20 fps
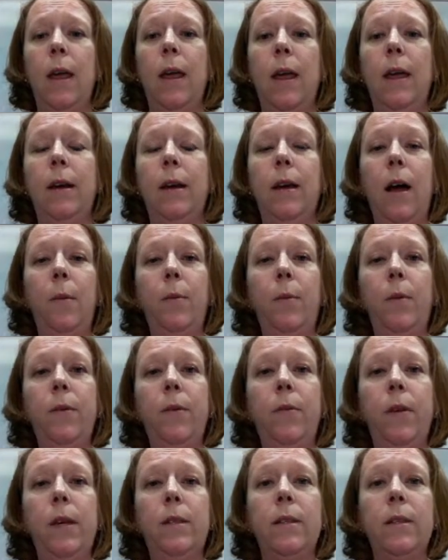And a couple
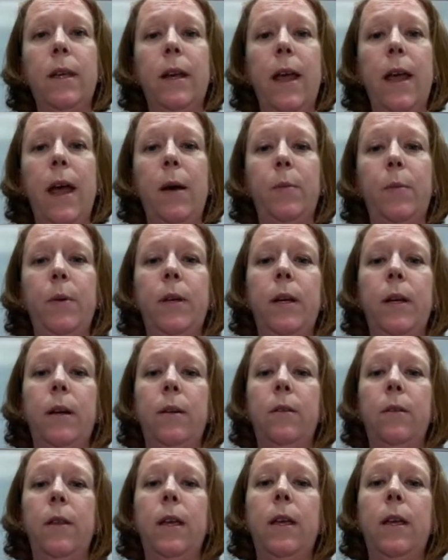of things can happen here.